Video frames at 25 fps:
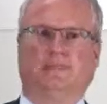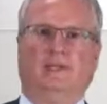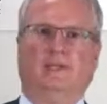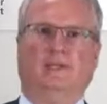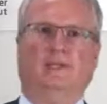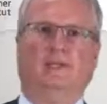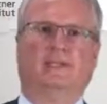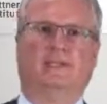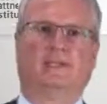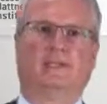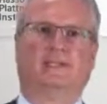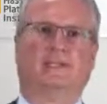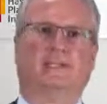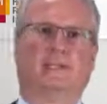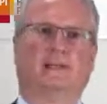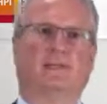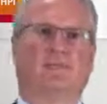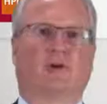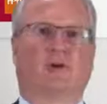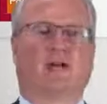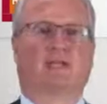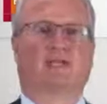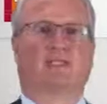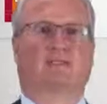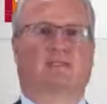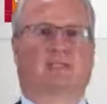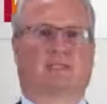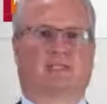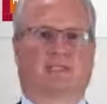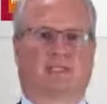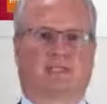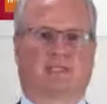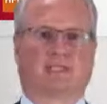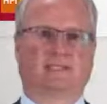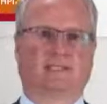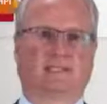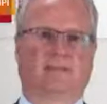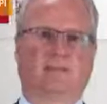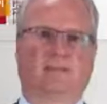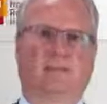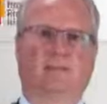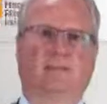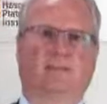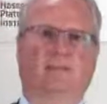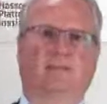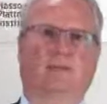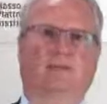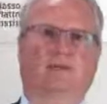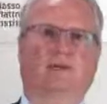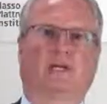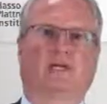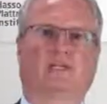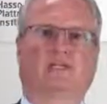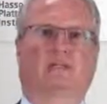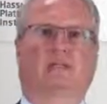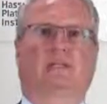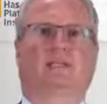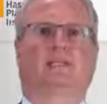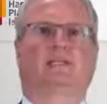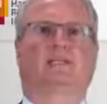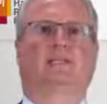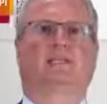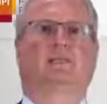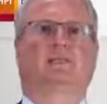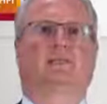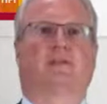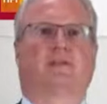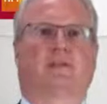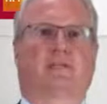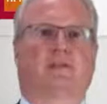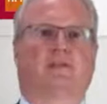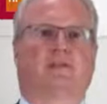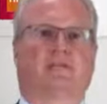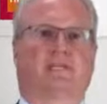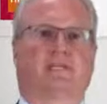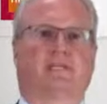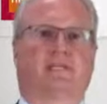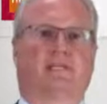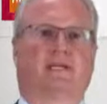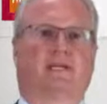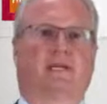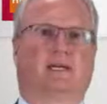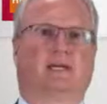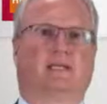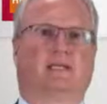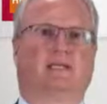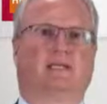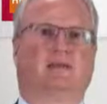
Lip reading: and have the same rights to access the main memory, as you can see on the left-hand side.